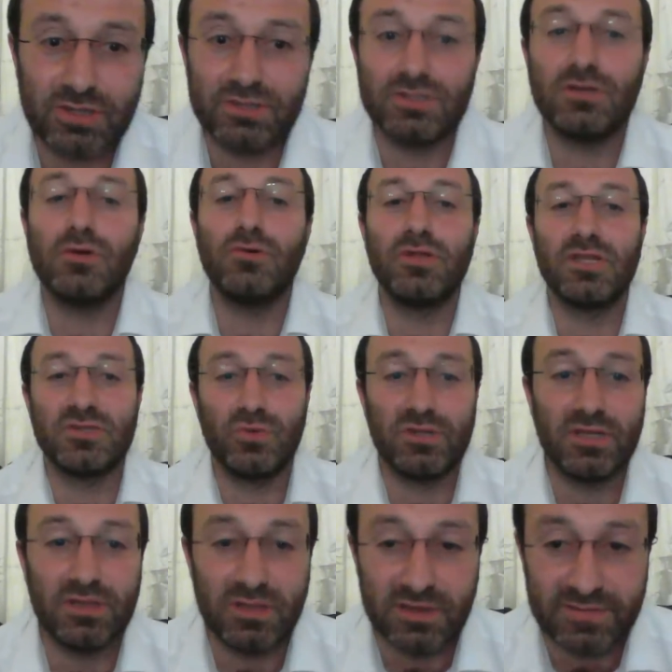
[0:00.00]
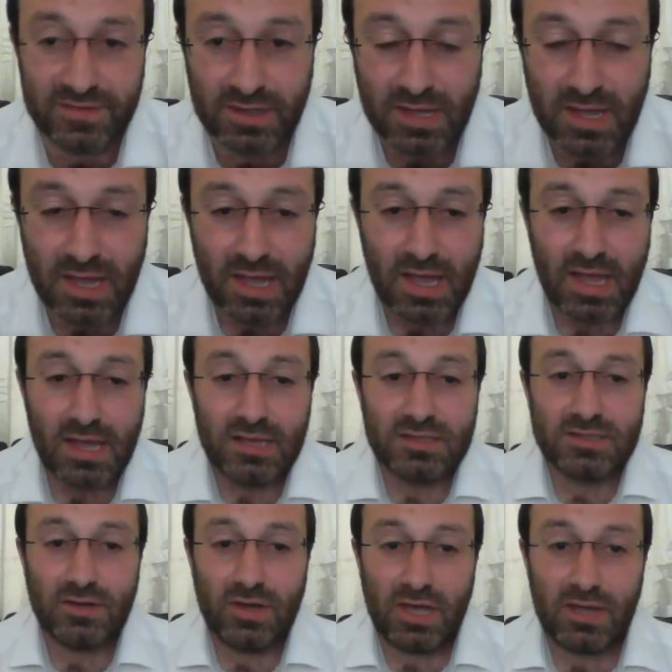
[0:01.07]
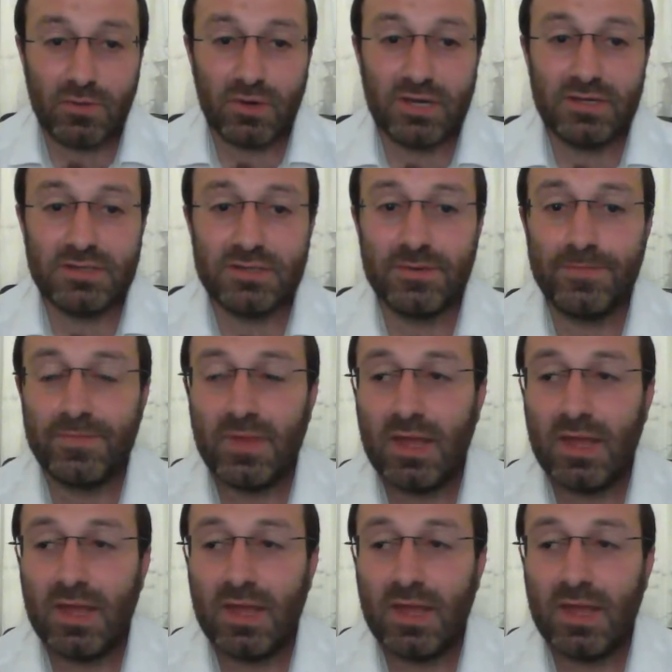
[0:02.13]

years ago. That's when he lived. So anyways,